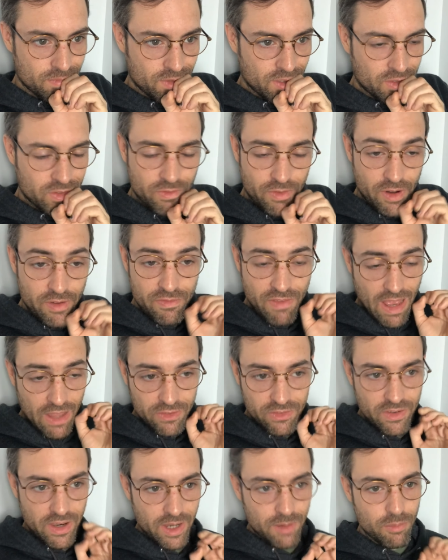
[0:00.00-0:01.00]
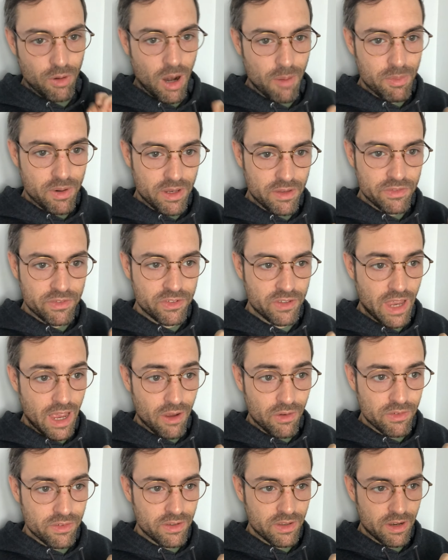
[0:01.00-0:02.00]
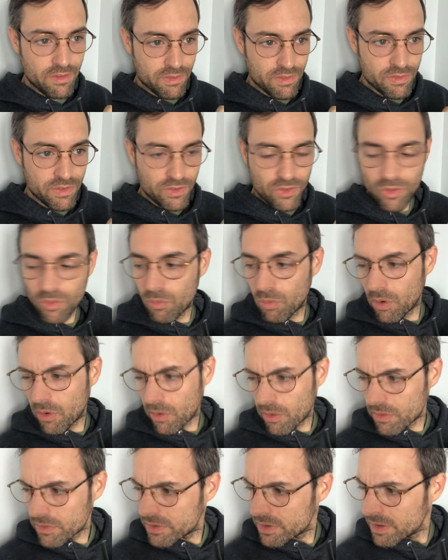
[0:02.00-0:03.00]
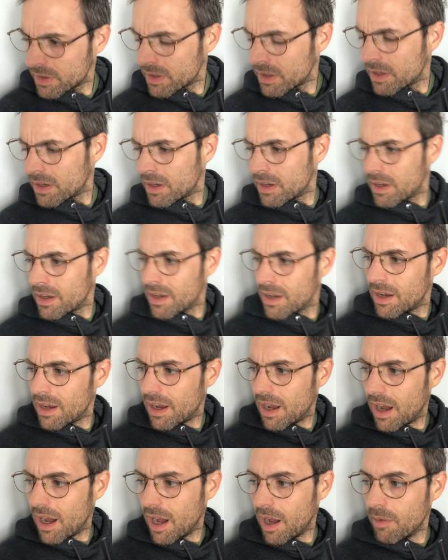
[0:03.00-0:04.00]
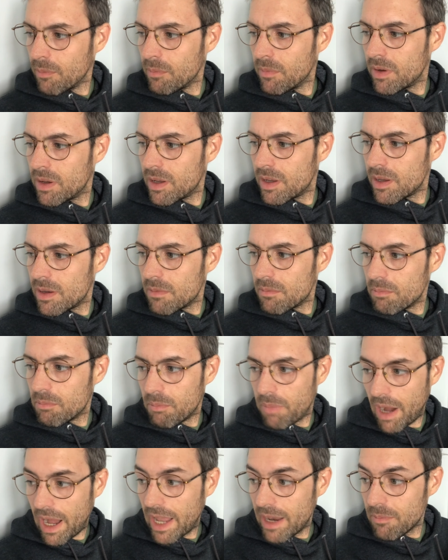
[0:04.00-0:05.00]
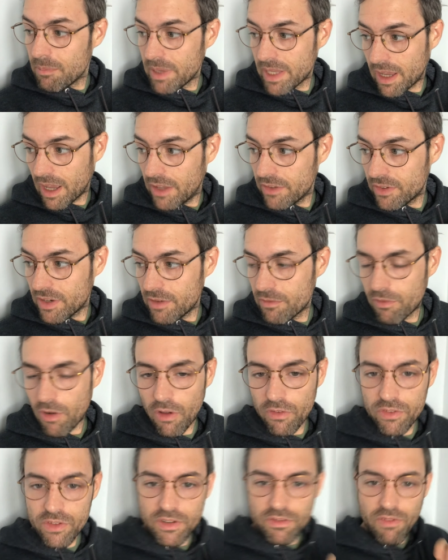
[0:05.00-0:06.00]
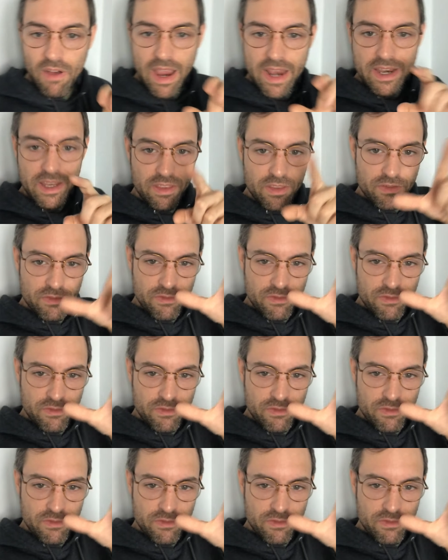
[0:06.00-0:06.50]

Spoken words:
it's a very fascinating property of sound and of the physical world. But because it involves dividing the